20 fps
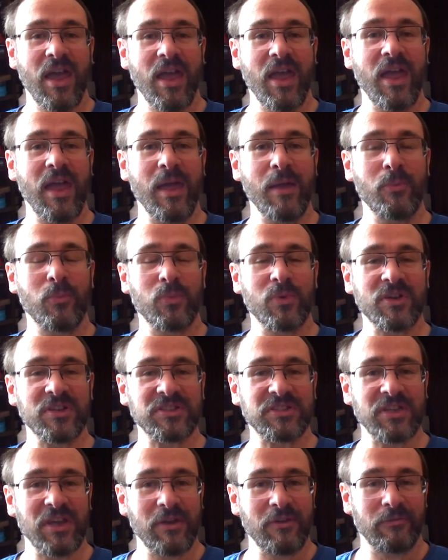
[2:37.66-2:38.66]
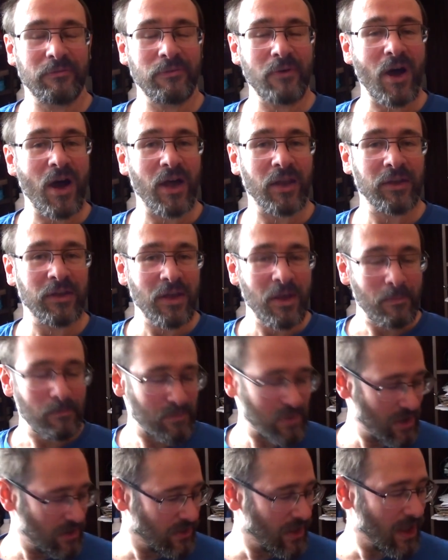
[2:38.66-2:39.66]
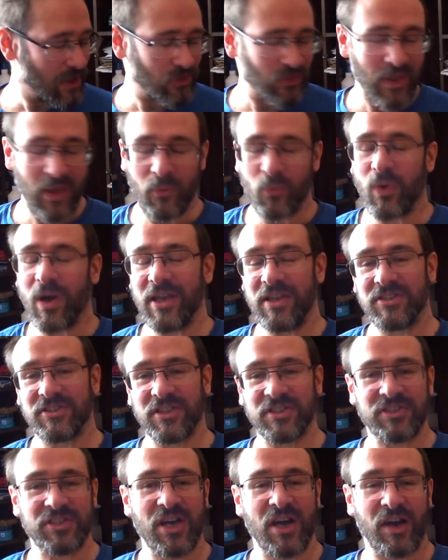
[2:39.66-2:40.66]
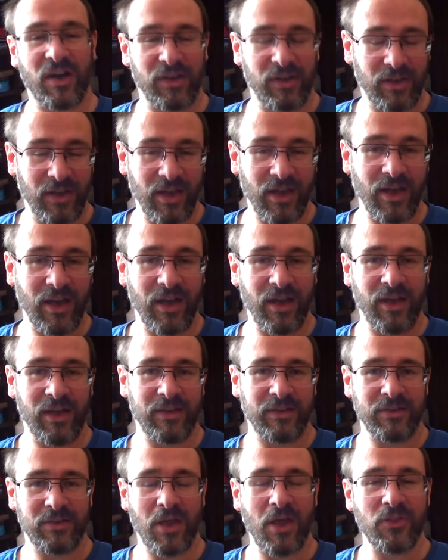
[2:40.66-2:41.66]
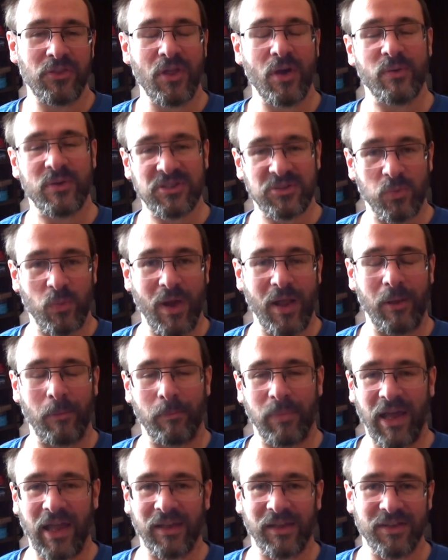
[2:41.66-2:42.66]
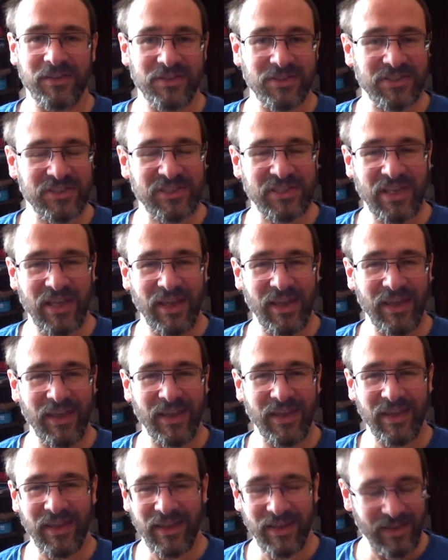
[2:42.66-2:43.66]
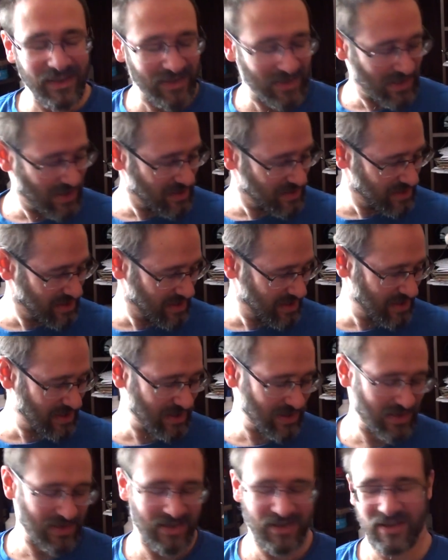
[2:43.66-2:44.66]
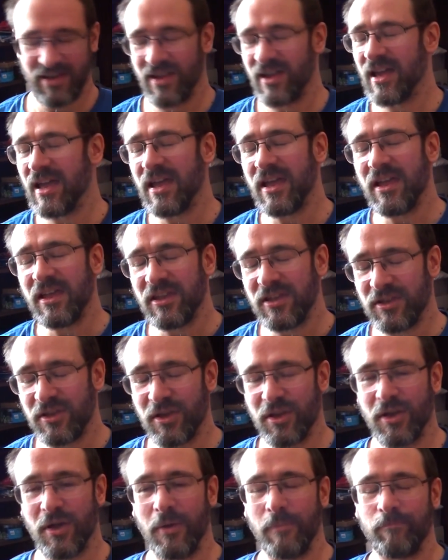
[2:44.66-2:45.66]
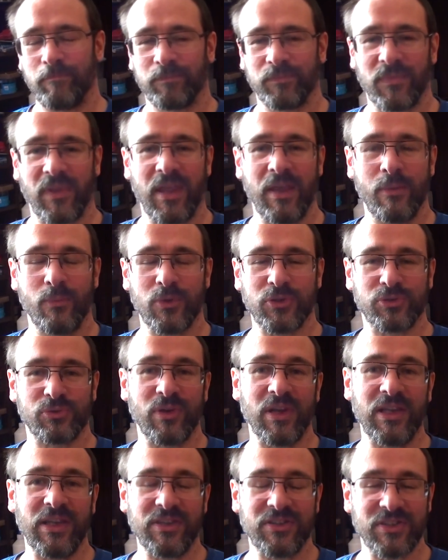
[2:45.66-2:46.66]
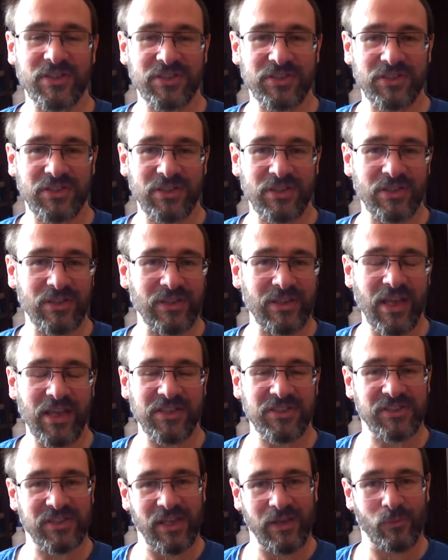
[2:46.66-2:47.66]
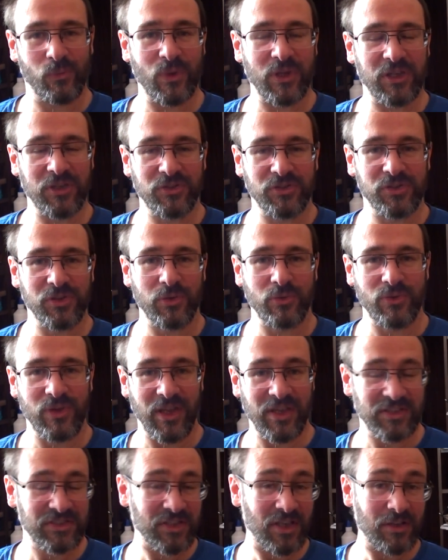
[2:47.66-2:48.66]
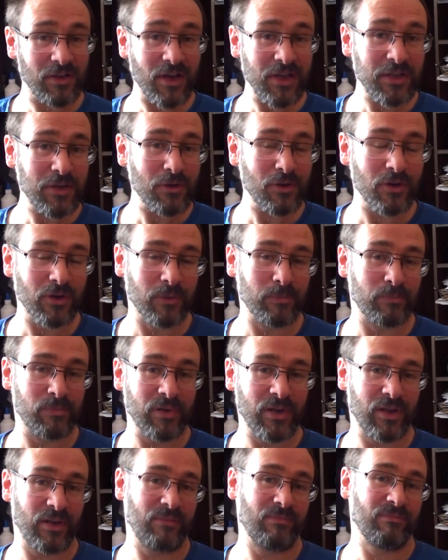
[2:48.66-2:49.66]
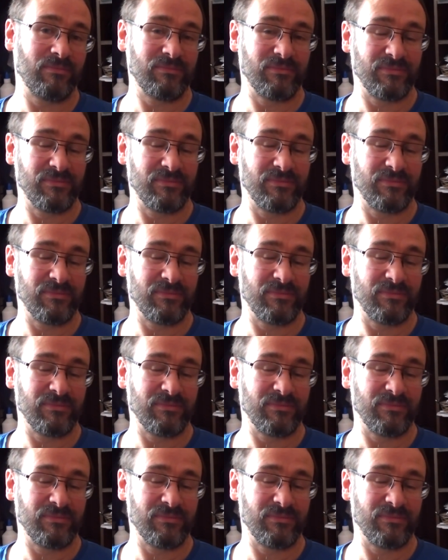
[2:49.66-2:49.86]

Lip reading: it was fun, but that thing weighs a ton, and though it's well balanced, you know, it was really just, let's see if we can do this. And I could, but...